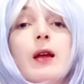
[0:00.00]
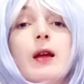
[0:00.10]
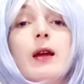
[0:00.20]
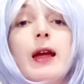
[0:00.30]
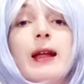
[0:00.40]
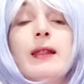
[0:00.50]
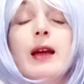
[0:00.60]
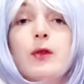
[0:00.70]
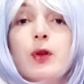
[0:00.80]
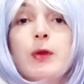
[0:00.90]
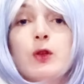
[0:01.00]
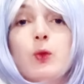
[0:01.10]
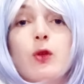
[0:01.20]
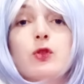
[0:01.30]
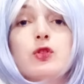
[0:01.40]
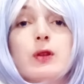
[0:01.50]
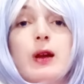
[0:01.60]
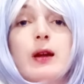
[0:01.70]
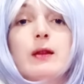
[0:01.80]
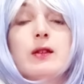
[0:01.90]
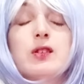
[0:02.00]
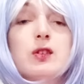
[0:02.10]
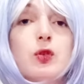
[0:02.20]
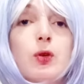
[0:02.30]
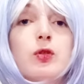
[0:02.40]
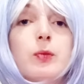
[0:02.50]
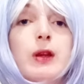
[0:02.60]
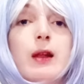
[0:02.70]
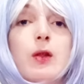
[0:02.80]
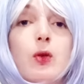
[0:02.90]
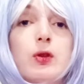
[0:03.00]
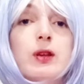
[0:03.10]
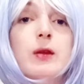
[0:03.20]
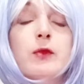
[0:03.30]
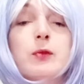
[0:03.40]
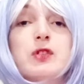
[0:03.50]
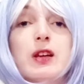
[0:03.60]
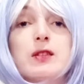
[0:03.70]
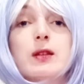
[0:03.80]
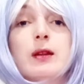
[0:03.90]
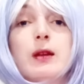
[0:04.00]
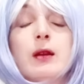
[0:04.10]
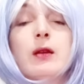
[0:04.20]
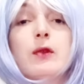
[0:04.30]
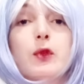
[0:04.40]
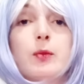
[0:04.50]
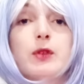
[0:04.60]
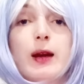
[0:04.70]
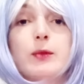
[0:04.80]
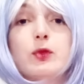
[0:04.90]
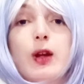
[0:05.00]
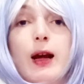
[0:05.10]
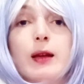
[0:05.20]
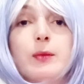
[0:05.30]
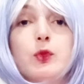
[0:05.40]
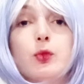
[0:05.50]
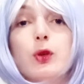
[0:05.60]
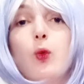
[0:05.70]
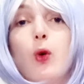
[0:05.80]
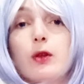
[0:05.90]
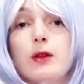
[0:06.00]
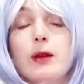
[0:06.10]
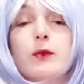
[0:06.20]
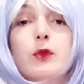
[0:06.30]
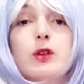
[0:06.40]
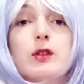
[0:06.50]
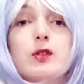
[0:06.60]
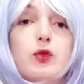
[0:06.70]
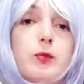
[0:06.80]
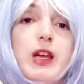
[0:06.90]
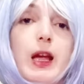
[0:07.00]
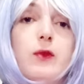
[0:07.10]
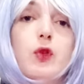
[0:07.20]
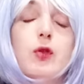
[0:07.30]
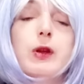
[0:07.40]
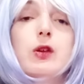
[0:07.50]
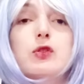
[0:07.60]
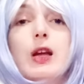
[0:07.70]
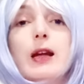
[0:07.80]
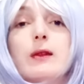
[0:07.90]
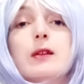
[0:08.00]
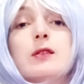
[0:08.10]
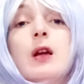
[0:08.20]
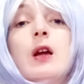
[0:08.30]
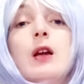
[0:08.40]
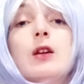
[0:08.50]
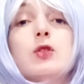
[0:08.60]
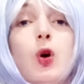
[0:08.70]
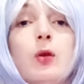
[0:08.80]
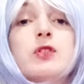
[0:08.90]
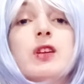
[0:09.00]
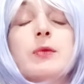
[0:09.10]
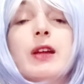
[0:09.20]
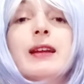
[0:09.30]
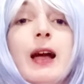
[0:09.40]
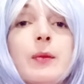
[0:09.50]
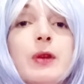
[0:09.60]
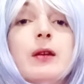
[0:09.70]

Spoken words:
And the agreement was that she's going to be unlocking him from chastity from time to time to reward him for his good behavior, because they had this dom-sub dynamic.